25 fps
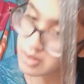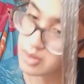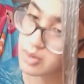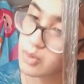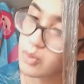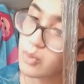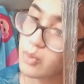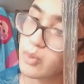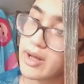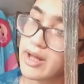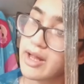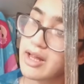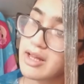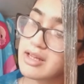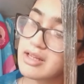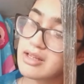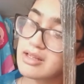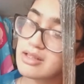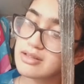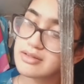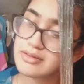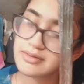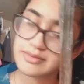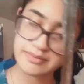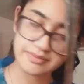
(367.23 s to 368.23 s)
well
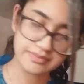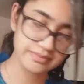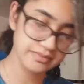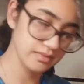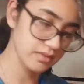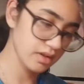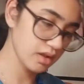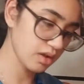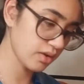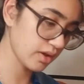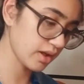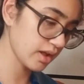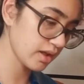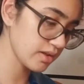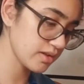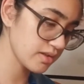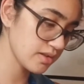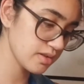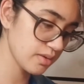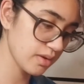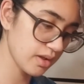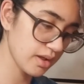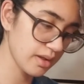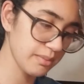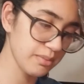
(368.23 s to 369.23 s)
okay
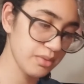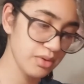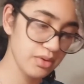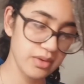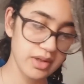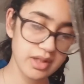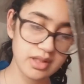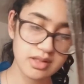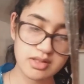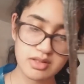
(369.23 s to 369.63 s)
so I'm going